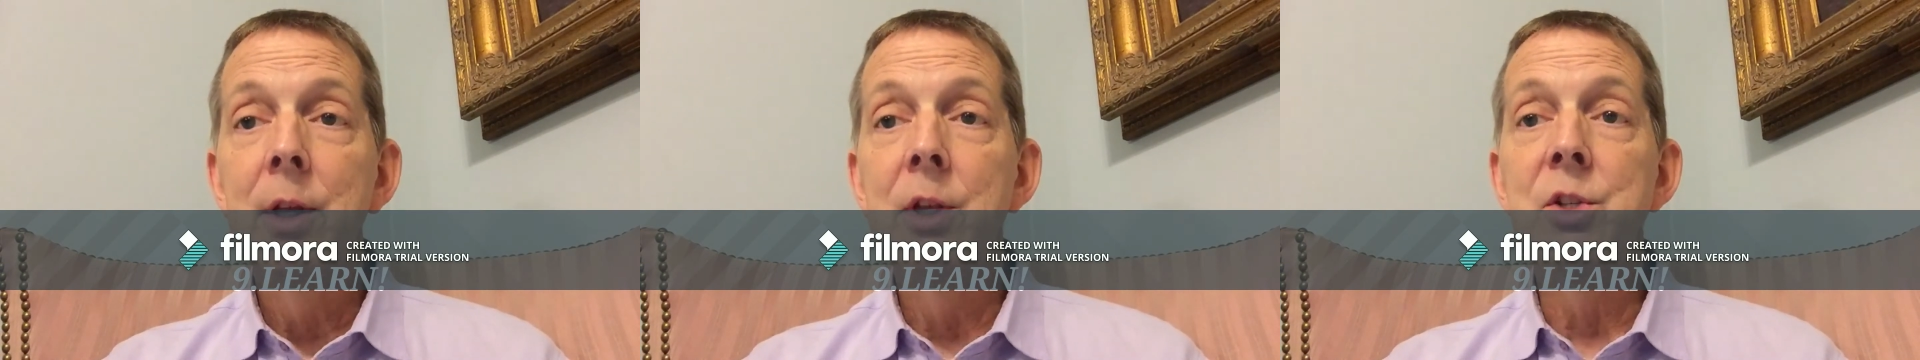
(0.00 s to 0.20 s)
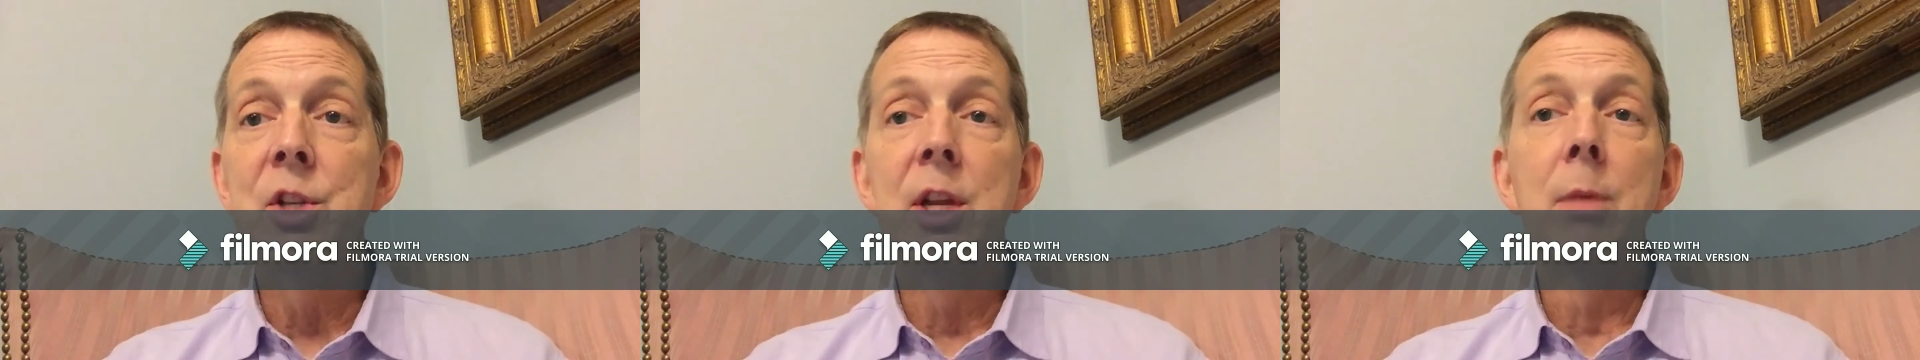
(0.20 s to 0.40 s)

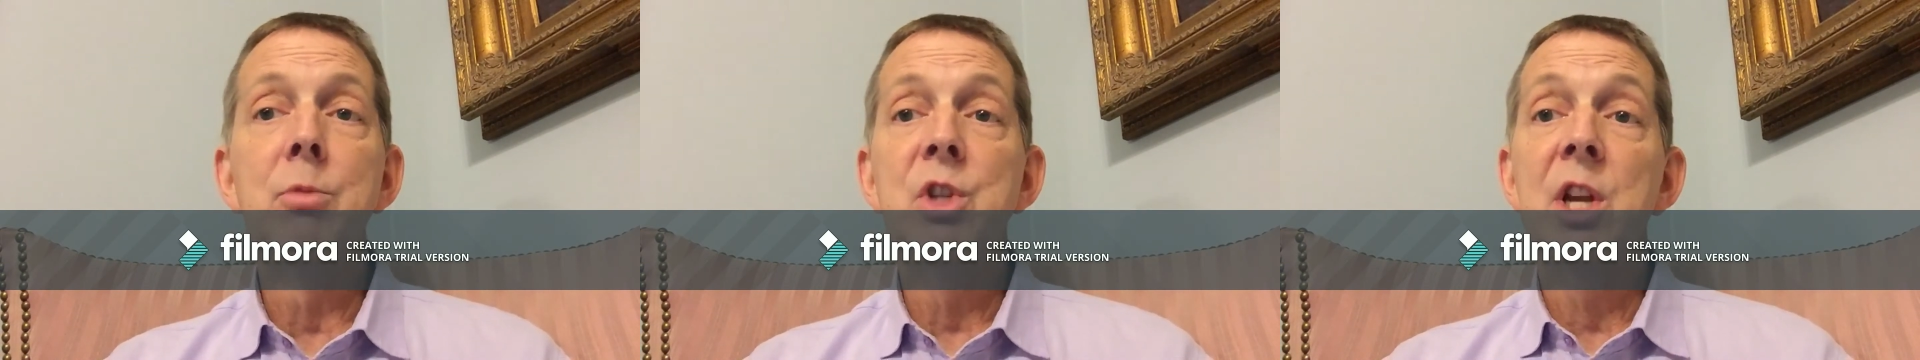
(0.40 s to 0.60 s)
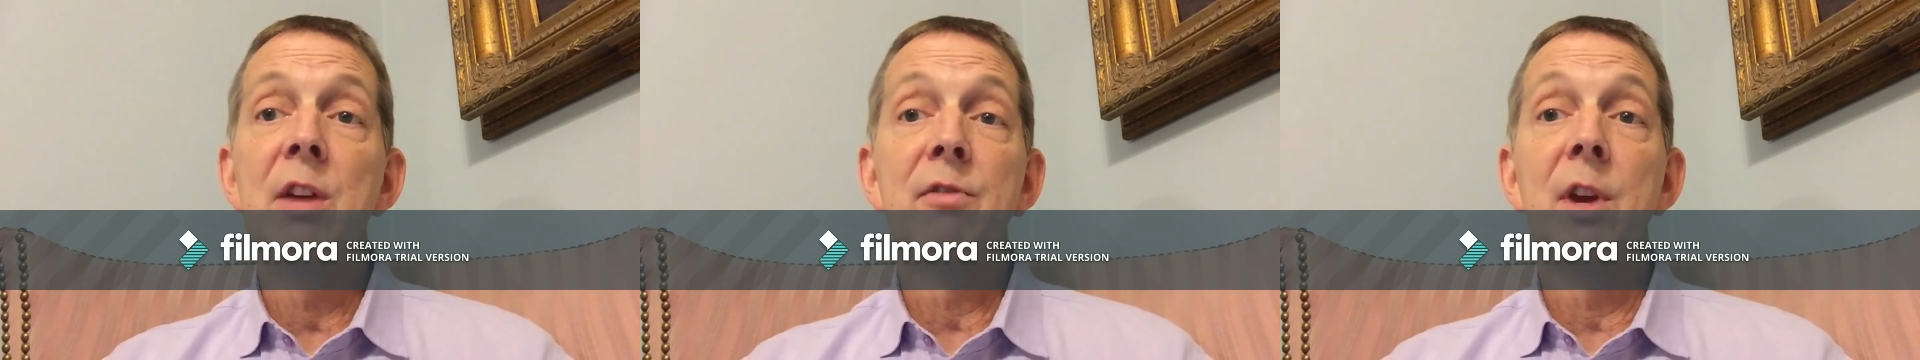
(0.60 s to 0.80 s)
is the
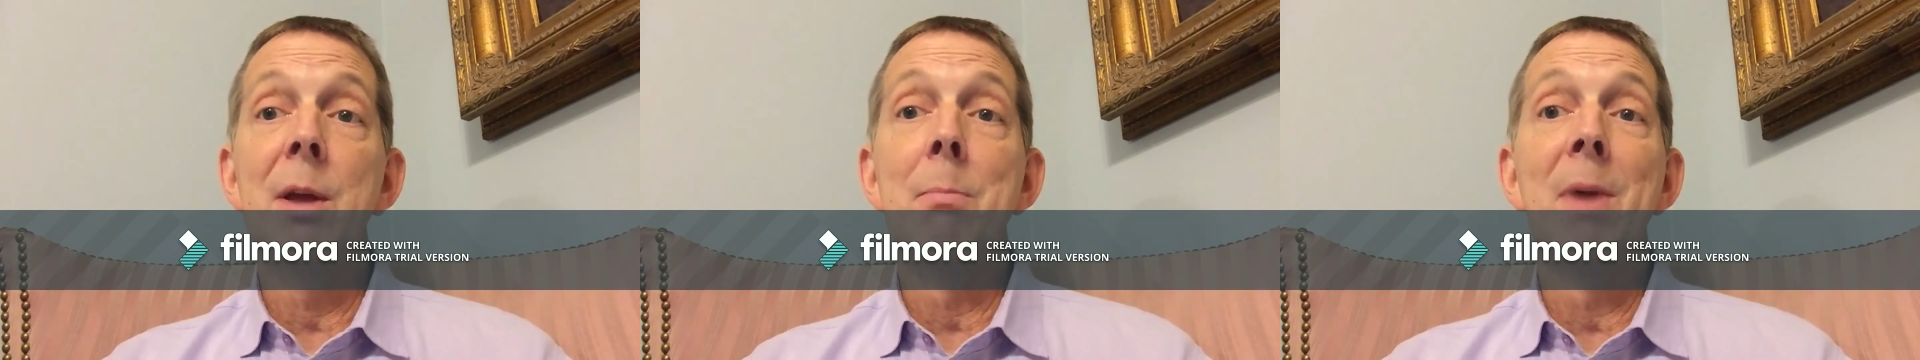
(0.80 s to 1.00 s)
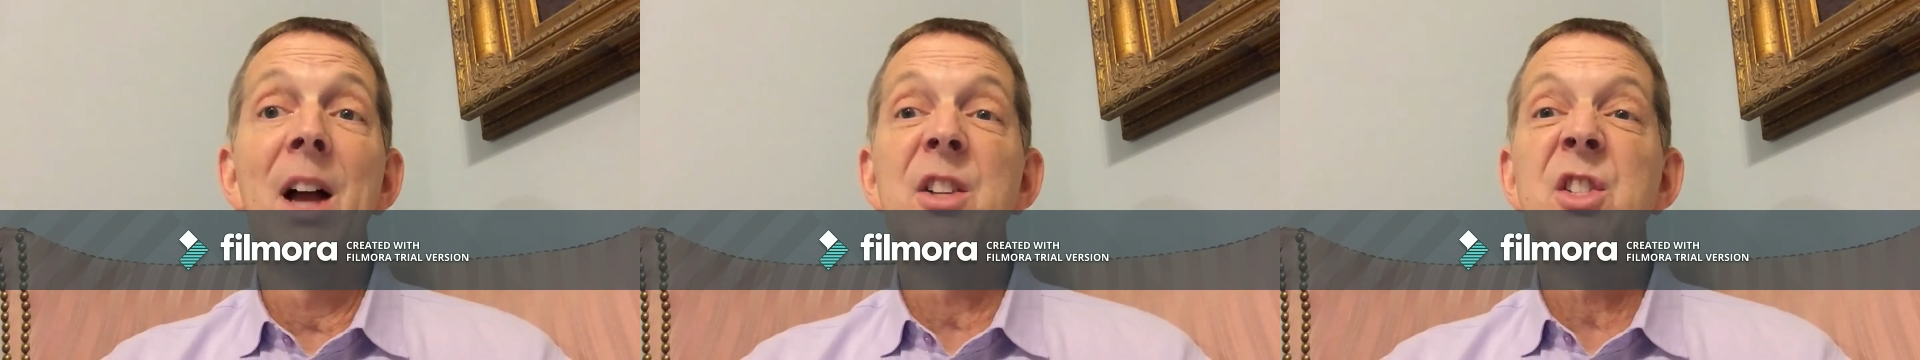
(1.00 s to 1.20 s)

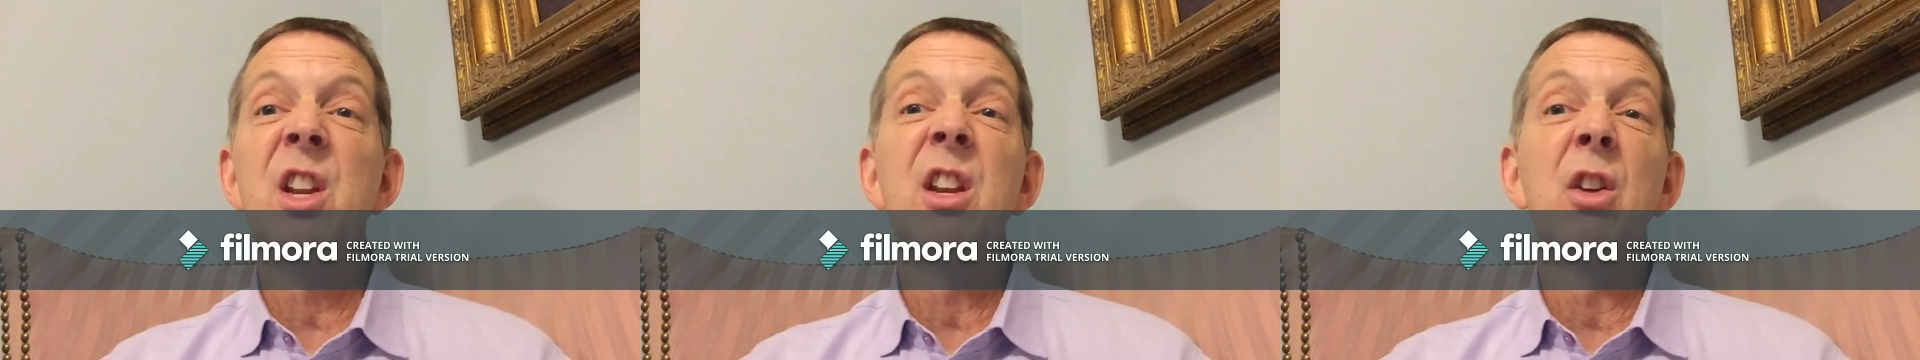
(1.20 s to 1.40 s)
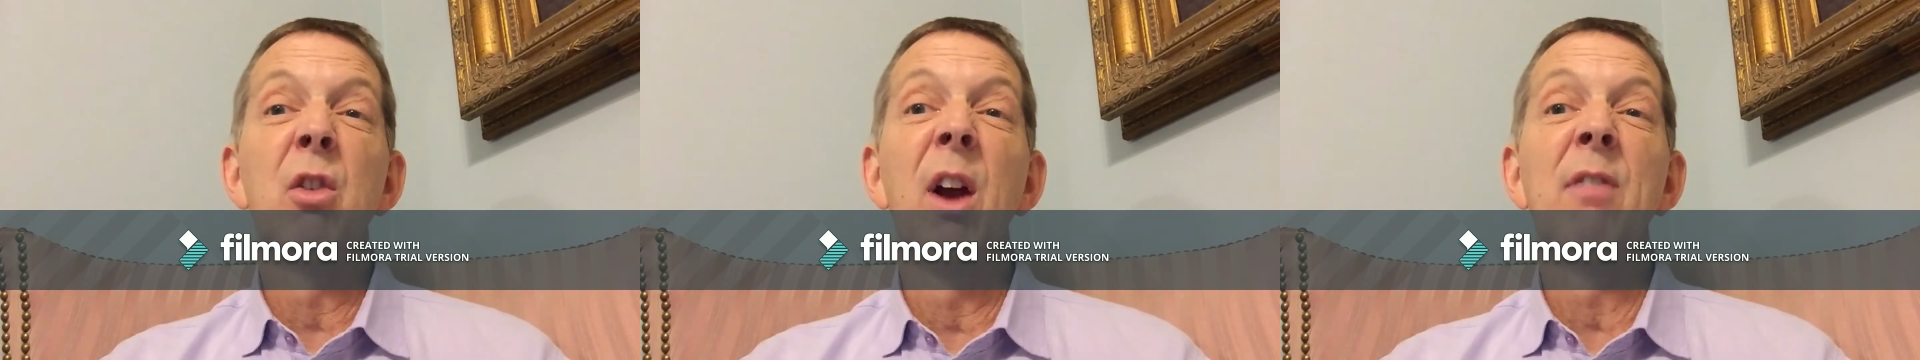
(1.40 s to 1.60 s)
MGFA,
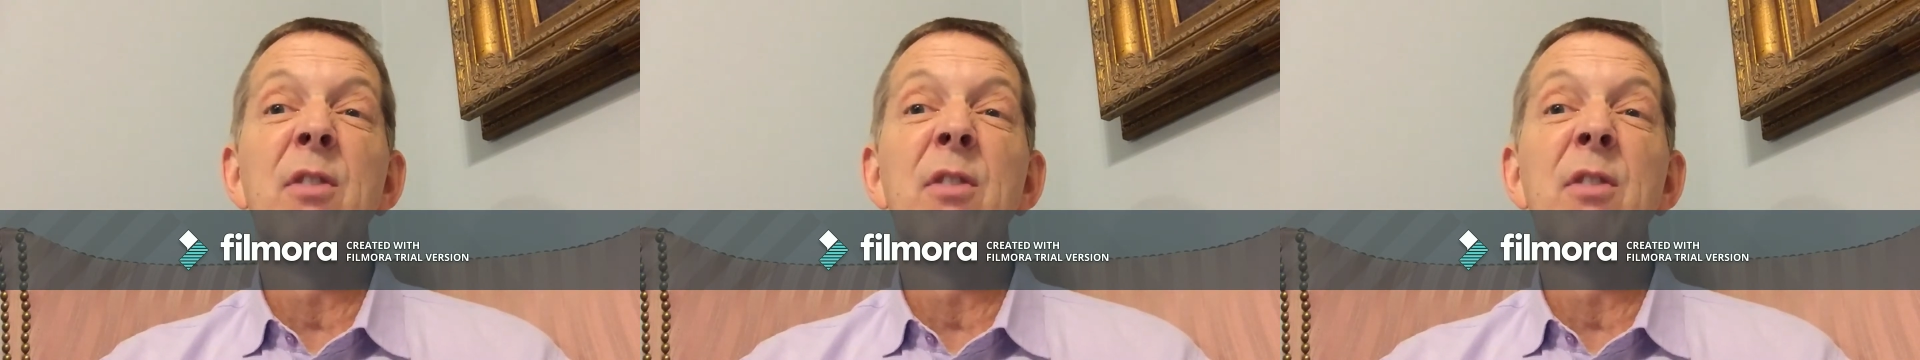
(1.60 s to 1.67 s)
Myasthenia